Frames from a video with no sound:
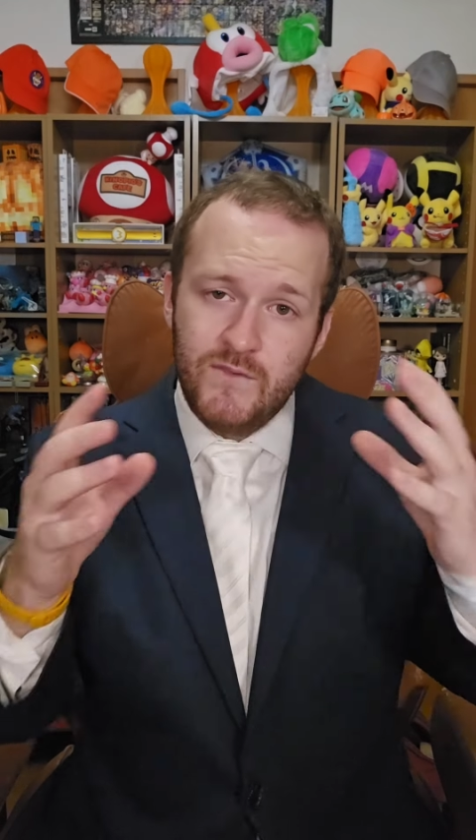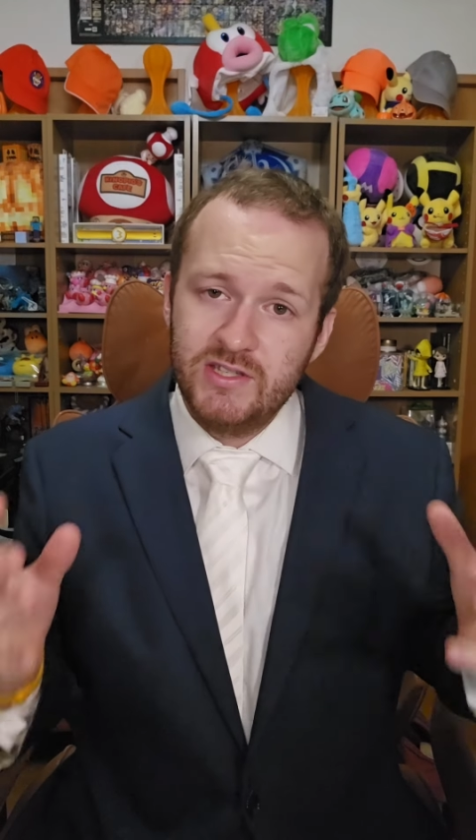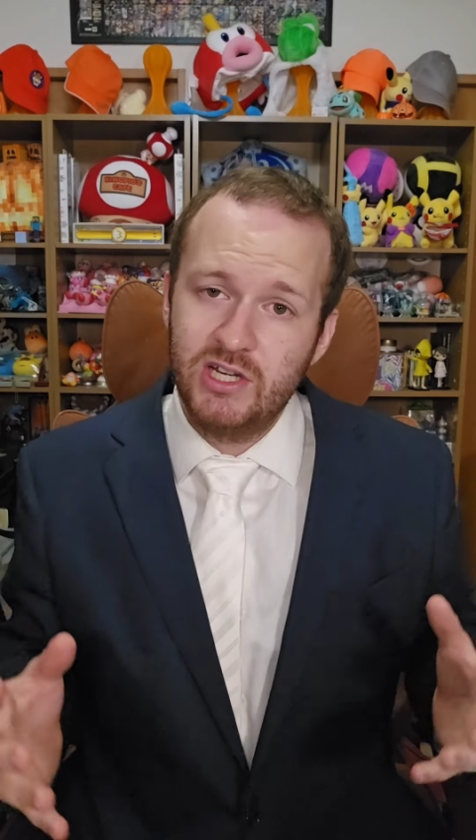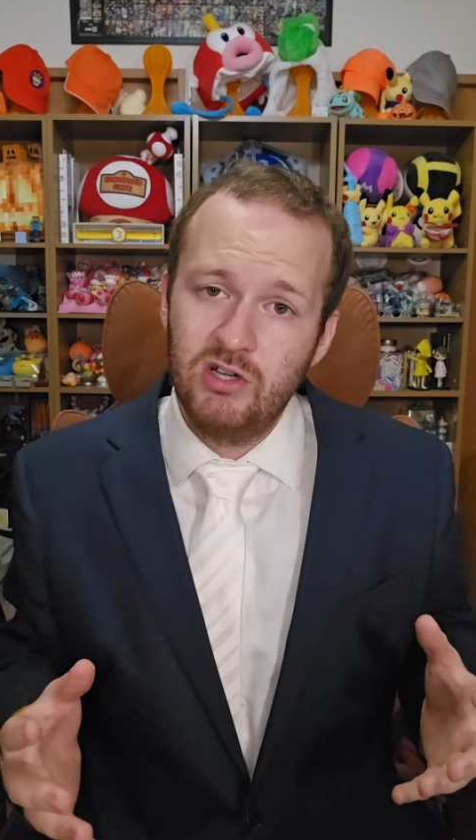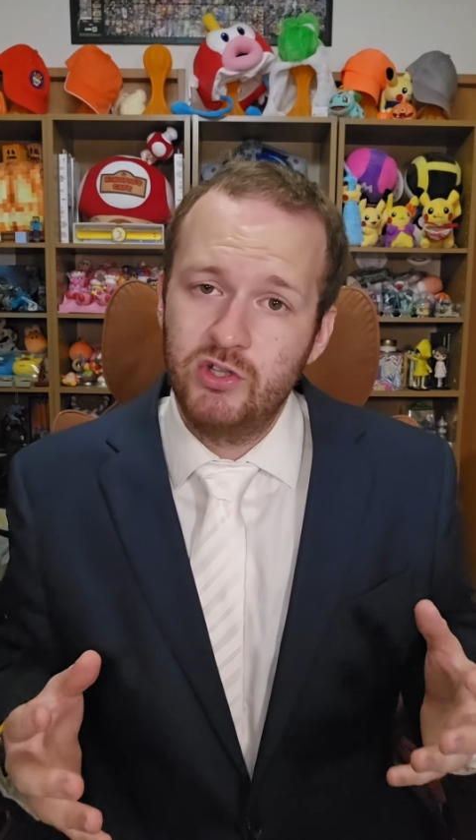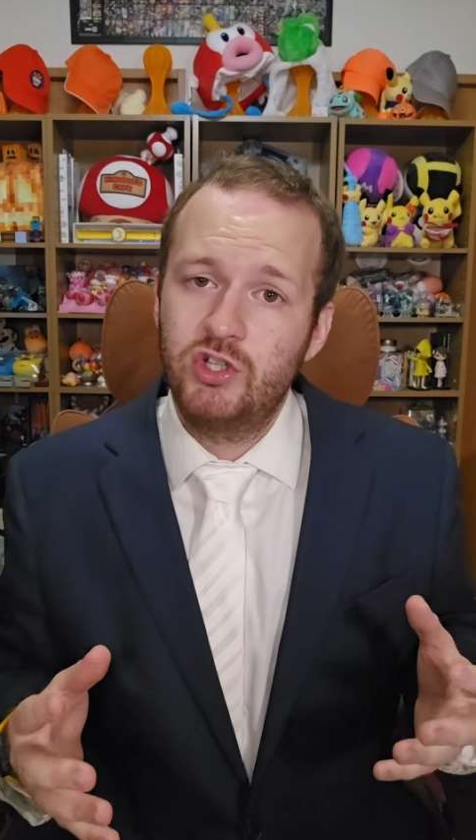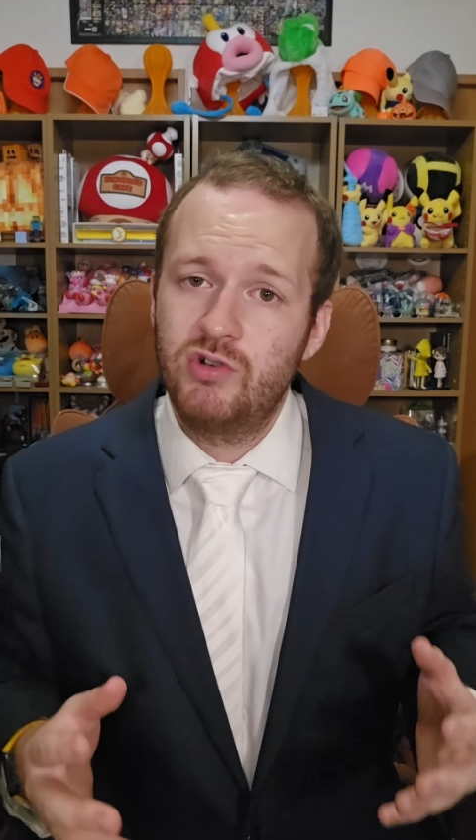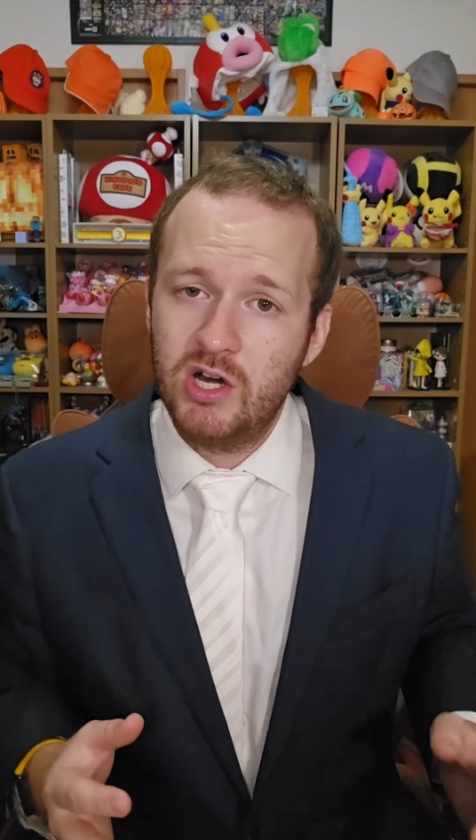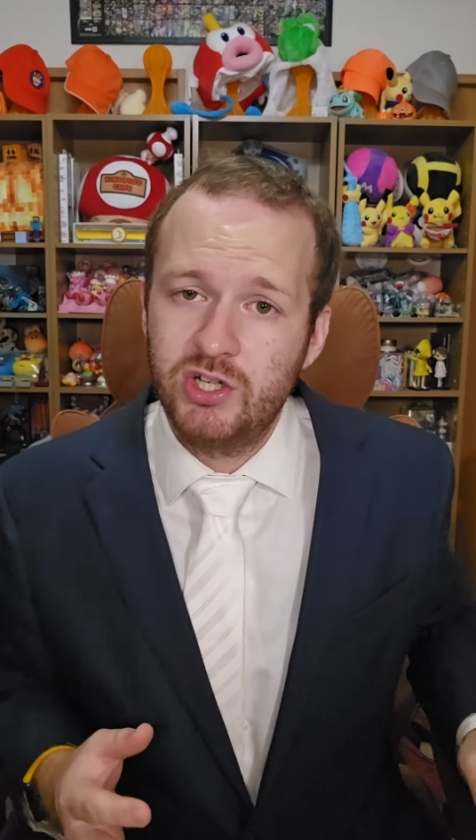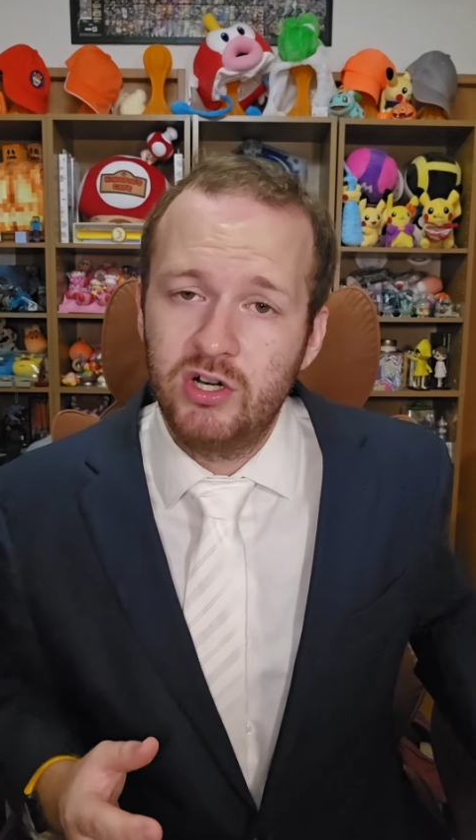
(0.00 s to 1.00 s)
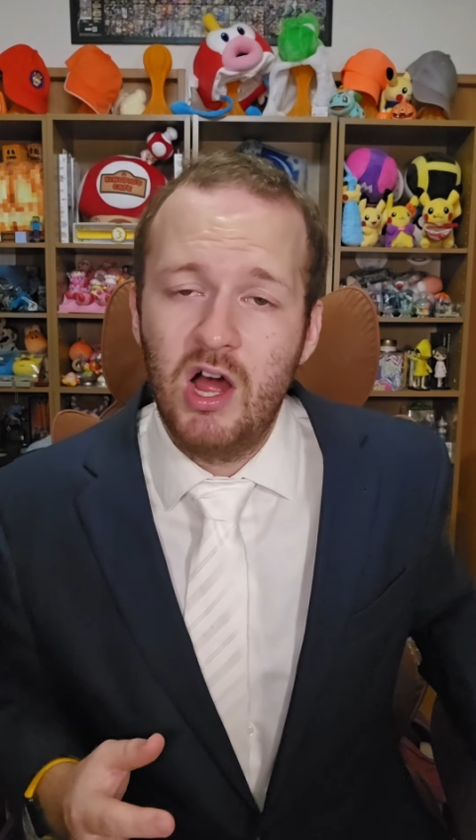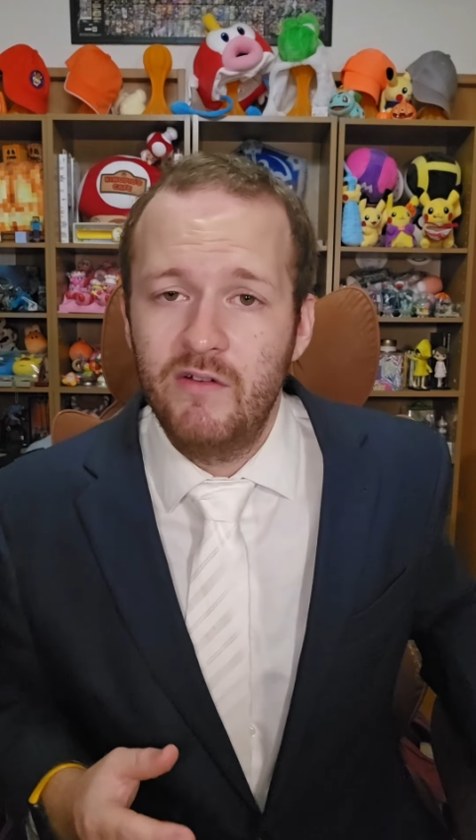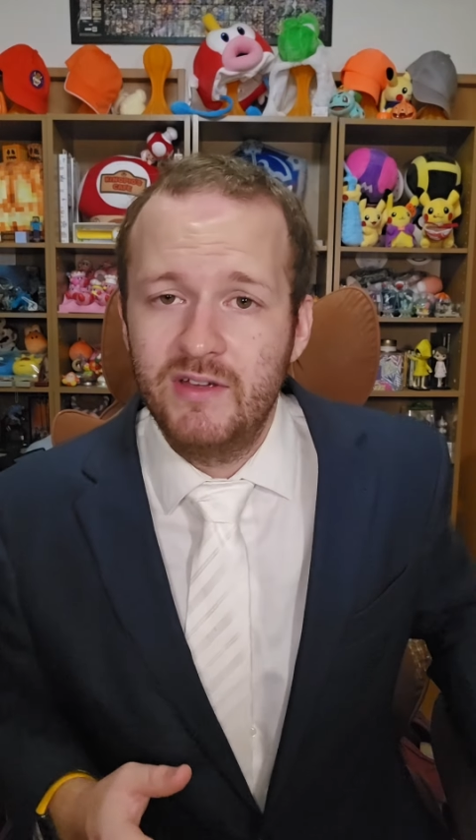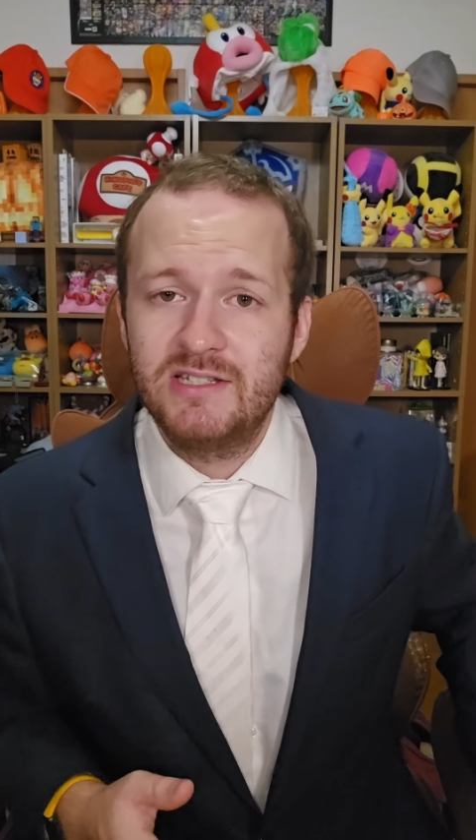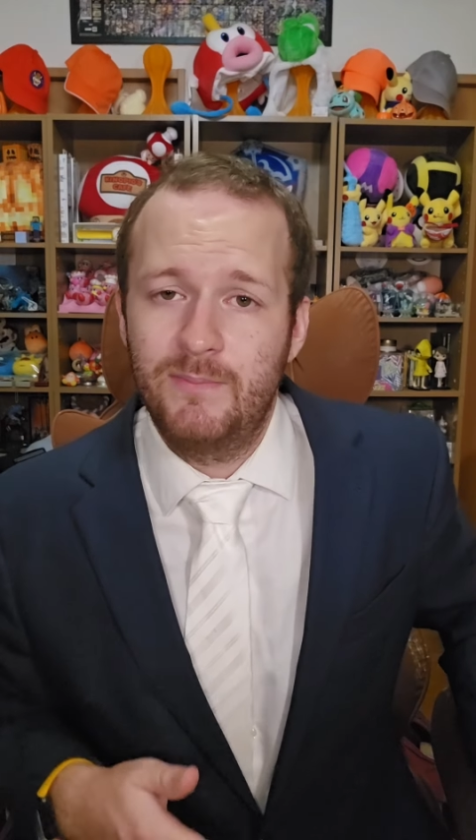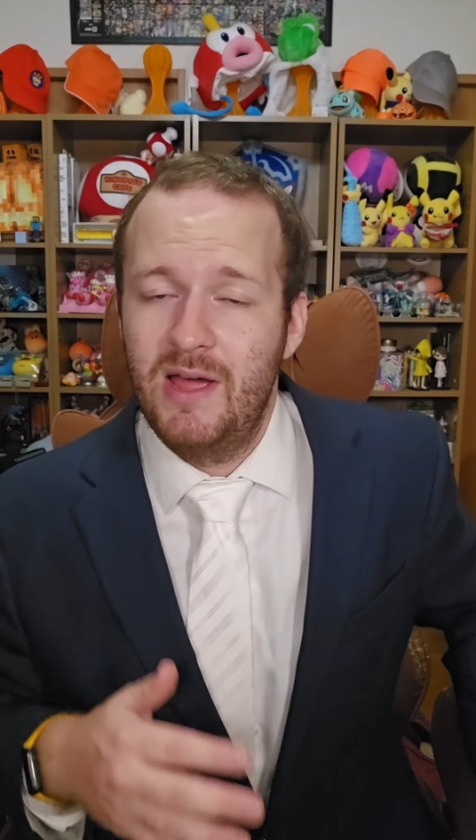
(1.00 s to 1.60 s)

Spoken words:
physical structure of it